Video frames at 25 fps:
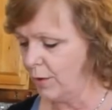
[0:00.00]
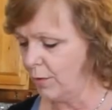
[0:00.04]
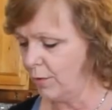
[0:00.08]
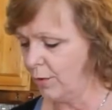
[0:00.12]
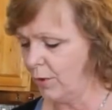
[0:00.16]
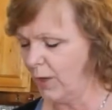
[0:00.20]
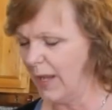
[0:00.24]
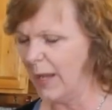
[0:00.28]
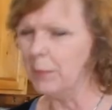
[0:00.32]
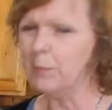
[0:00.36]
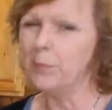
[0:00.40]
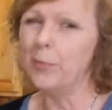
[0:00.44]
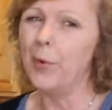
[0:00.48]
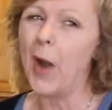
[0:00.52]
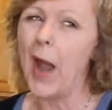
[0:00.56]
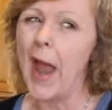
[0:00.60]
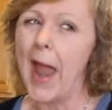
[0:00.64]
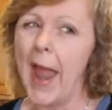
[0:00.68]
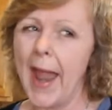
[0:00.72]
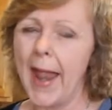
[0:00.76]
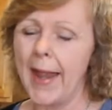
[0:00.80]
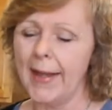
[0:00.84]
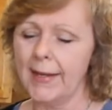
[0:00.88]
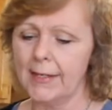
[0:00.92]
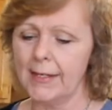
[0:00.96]
or like
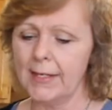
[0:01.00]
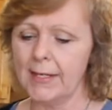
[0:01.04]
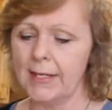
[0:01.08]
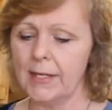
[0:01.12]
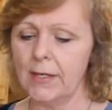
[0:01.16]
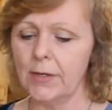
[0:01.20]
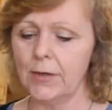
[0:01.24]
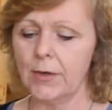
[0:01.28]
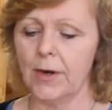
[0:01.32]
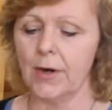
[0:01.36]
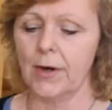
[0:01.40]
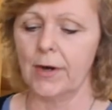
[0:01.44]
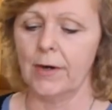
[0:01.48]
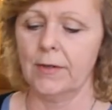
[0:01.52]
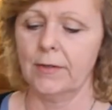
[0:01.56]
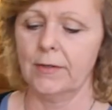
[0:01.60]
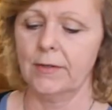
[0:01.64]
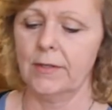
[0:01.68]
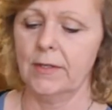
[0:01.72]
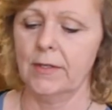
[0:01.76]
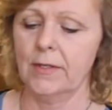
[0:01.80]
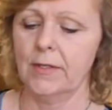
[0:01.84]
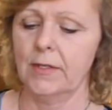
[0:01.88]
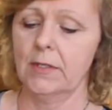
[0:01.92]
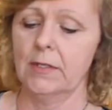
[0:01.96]
brandy or
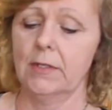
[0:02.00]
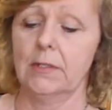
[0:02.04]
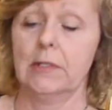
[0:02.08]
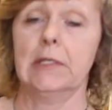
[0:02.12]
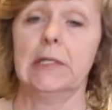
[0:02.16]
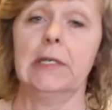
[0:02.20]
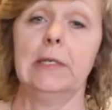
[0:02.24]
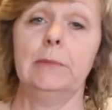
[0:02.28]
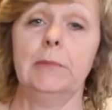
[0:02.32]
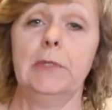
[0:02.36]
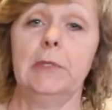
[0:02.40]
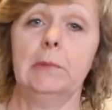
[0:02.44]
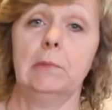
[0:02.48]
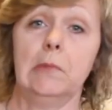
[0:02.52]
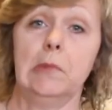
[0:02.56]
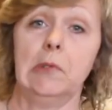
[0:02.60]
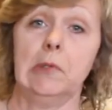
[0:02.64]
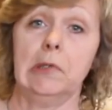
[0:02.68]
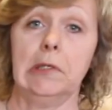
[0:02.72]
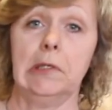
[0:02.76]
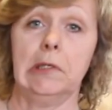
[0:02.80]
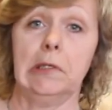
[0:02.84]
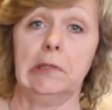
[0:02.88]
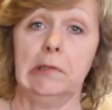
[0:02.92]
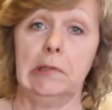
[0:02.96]
Captain
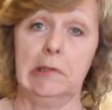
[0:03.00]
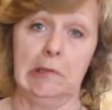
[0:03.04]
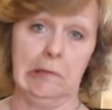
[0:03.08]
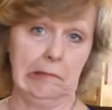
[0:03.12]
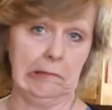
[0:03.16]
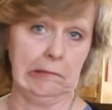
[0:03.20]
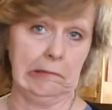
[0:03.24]
Morgan.